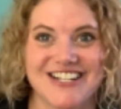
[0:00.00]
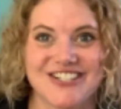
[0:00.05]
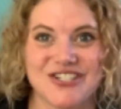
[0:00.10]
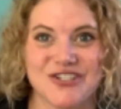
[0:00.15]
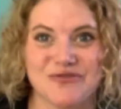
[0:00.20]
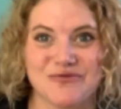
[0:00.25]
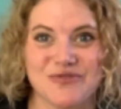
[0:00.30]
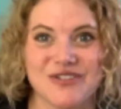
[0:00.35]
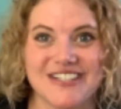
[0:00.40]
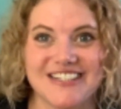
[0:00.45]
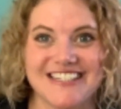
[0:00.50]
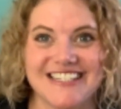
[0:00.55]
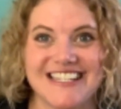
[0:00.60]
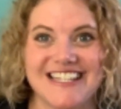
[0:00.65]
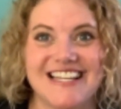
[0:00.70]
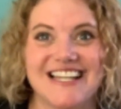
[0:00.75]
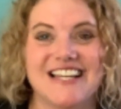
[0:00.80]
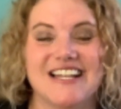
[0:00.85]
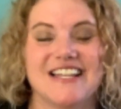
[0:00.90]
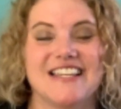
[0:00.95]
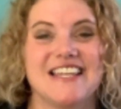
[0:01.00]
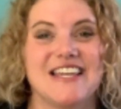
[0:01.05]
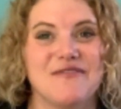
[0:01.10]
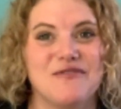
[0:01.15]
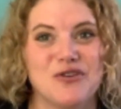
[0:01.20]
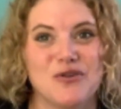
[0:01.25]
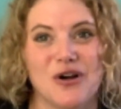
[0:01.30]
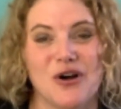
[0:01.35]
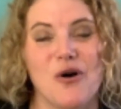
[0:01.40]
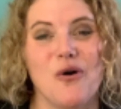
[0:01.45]
to really
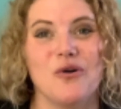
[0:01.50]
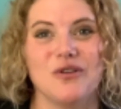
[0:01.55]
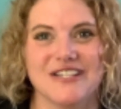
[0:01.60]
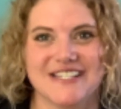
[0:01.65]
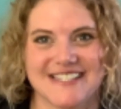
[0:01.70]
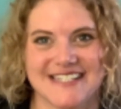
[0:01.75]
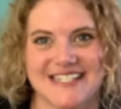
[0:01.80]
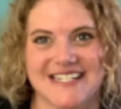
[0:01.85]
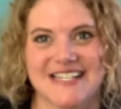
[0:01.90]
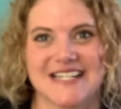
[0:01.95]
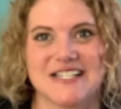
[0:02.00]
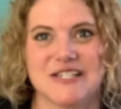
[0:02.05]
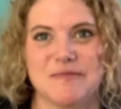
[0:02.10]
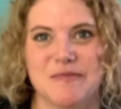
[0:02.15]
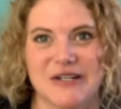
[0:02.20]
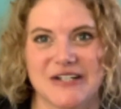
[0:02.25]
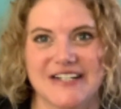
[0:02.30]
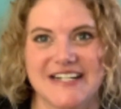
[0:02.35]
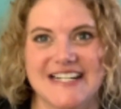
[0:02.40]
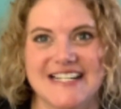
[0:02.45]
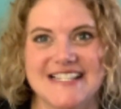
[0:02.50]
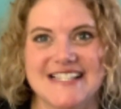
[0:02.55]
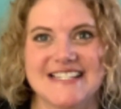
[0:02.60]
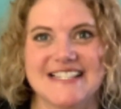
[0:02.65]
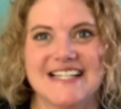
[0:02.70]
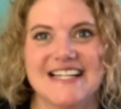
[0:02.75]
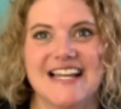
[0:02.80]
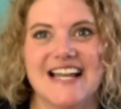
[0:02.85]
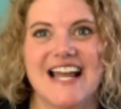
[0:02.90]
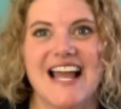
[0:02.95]
give you a holistic experience